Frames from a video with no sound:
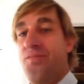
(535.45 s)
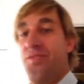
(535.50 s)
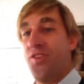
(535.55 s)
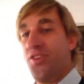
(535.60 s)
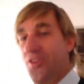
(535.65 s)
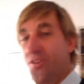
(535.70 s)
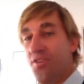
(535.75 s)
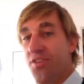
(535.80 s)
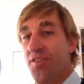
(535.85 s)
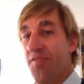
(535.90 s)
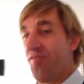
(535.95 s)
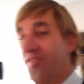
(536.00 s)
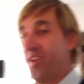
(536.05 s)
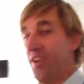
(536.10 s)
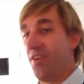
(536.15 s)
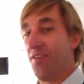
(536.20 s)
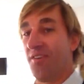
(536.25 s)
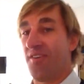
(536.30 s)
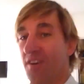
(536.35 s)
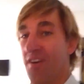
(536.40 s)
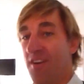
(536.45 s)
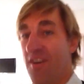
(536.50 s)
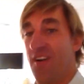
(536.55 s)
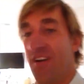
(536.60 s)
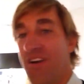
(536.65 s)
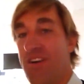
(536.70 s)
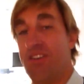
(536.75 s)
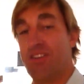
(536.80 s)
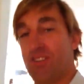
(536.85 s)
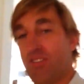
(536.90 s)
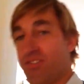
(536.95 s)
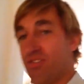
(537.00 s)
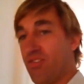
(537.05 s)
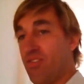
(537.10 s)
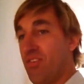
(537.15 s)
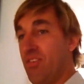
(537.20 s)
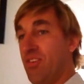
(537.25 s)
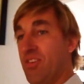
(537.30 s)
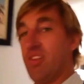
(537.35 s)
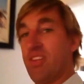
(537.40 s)
You, the viewer, are
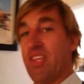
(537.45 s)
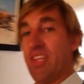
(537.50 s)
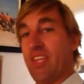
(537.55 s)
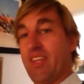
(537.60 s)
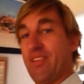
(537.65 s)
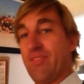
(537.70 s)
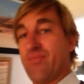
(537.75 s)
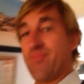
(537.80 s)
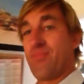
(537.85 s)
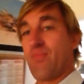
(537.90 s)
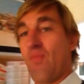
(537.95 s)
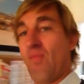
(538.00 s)
truly